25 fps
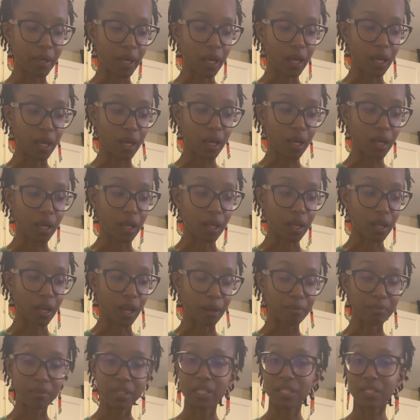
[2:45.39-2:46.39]
And
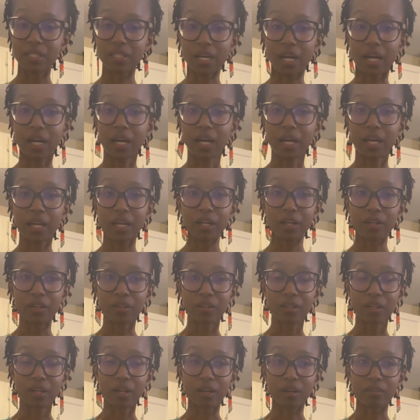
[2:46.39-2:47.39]
I'm just
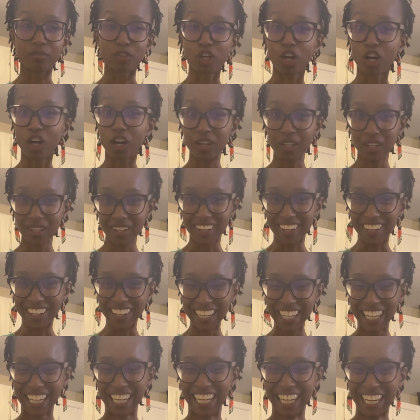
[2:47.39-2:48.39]
tired of
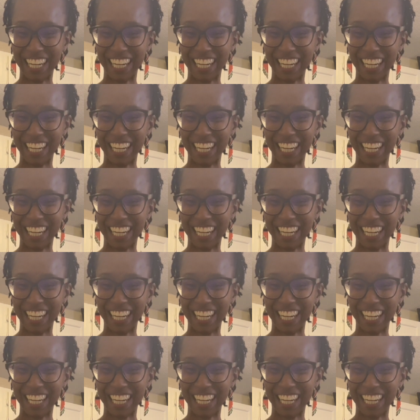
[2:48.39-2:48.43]
talking.